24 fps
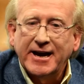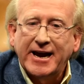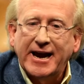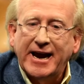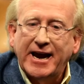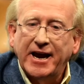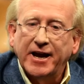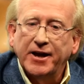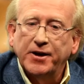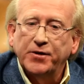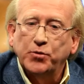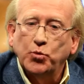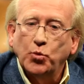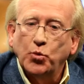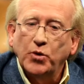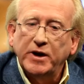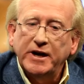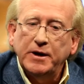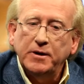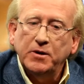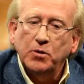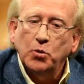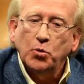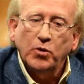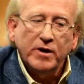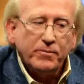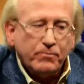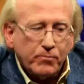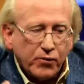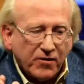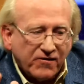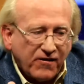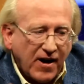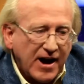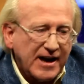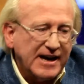and we
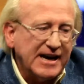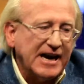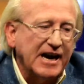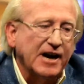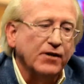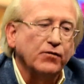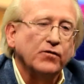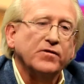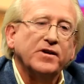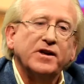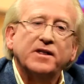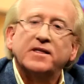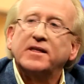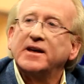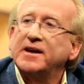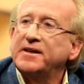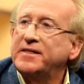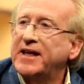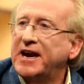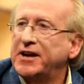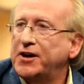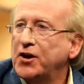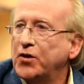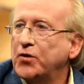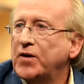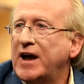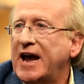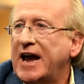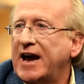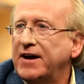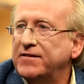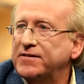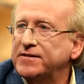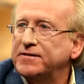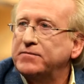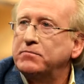provide everything they don't
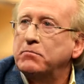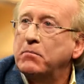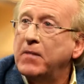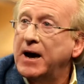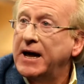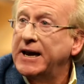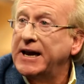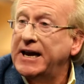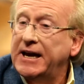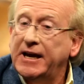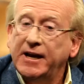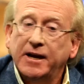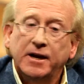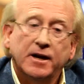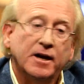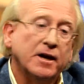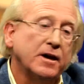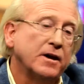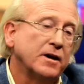have: money,